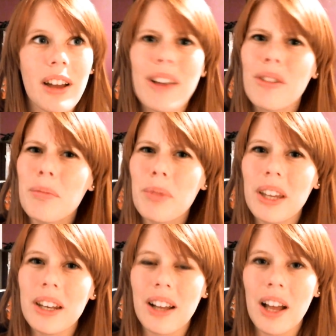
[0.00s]
only
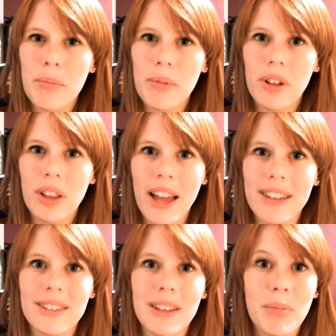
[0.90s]
played a couple
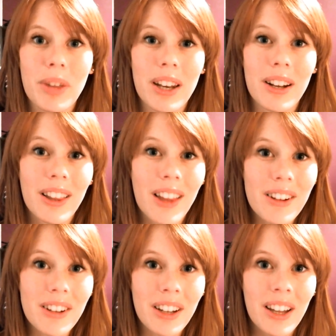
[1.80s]
classes. I played
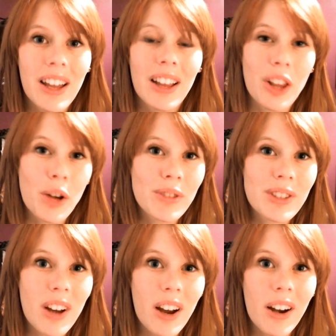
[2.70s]
Clunk, Lone
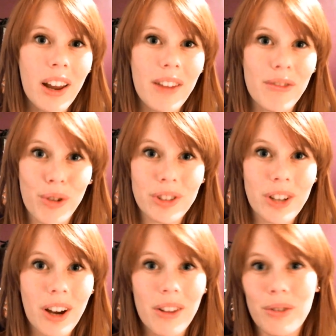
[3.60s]
Star, and
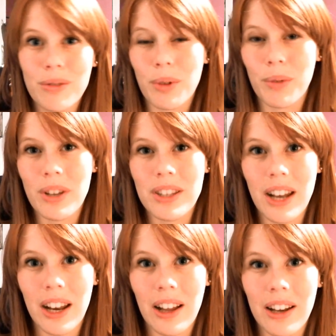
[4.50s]
Voltar. Those were the ones
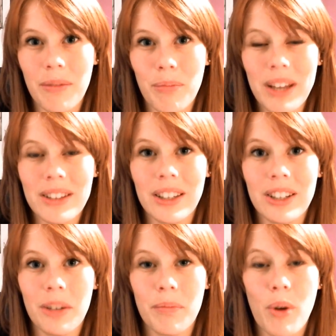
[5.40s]
that I kind of basically
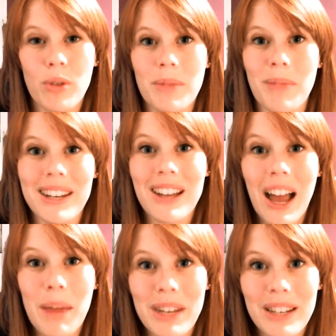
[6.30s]
took most of my
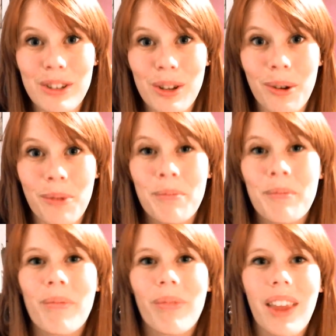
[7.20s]
time into.
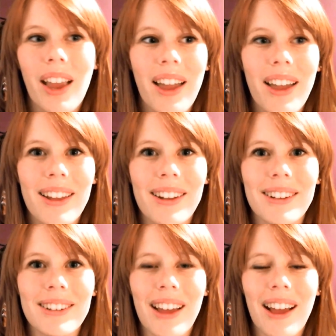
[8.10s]

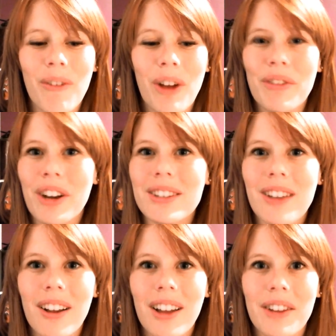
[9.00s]
And whenever I
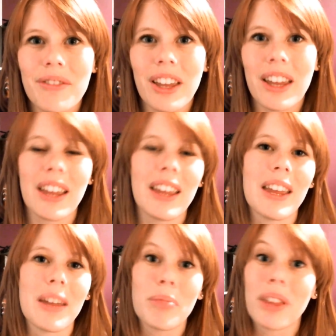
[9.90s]
saw kind of like
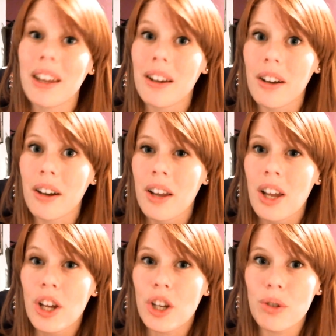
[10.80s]
a player
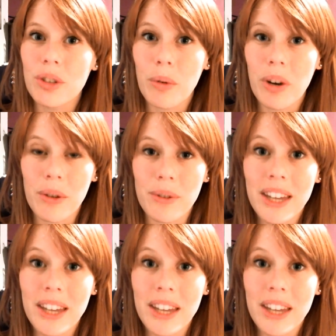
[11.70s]
using one of those